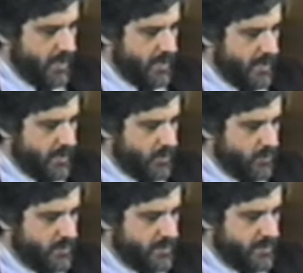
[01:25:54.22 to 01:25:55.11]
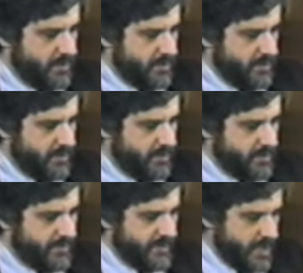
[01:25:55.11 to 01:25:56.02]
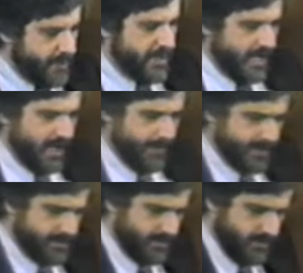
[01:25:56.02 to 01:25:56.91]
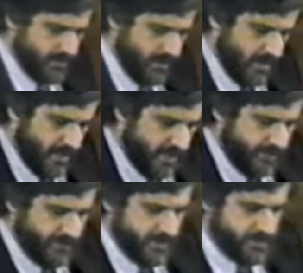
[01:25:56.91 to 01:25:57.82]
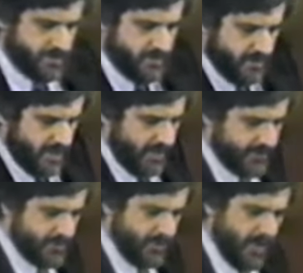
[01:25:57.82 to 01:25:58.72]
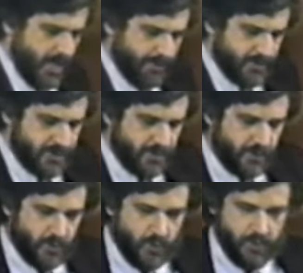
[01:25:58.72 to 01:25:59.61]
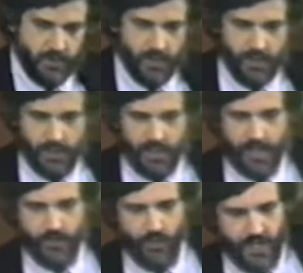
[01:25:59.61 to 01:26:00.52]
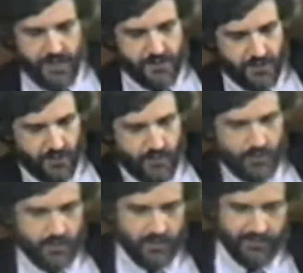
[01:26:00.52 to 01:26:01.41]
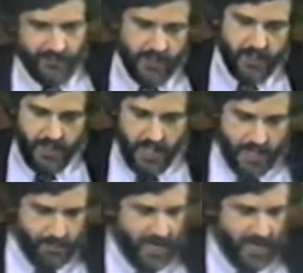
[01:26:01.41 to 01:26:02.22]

uh, the yippie element uh, convinced Keith Stroup to agree to funding a